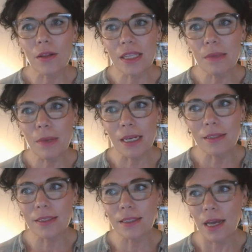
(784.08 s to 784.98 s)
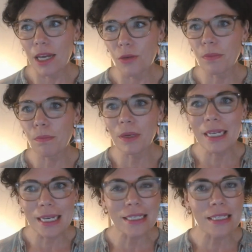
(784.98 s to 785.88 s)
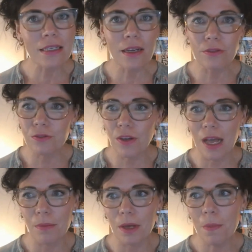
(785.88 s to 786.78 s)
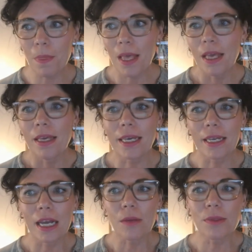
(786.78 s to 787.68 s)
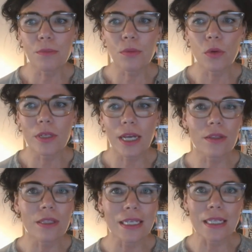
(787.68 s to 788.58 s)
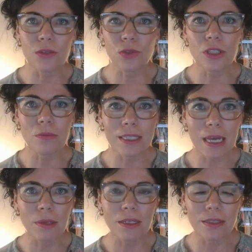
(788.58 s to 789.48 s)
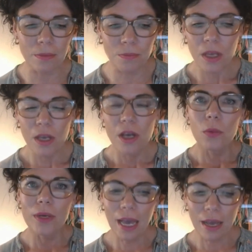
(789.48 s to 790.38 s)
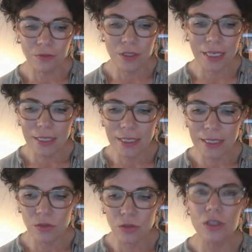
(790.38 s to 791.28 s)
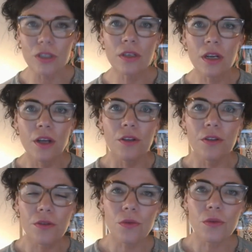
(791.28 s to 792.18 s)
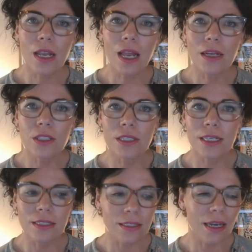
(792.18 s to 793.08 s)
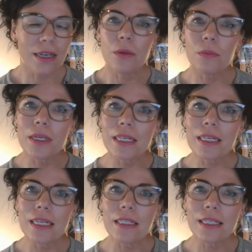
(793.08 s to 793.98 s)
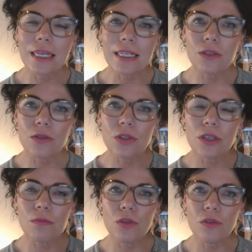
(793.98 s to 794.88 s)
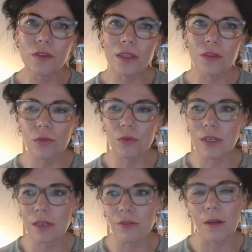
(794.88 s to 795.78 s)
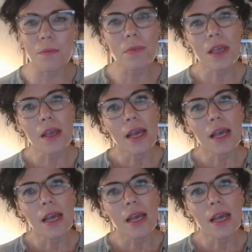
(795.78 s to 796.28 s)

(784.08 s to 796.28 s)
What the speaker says: healthy, balanced diet with plenty of fiber can help support healthy estrogen metabolism. We have to get estrogen through the large intestine, and we need to get estrogen moving through the liver.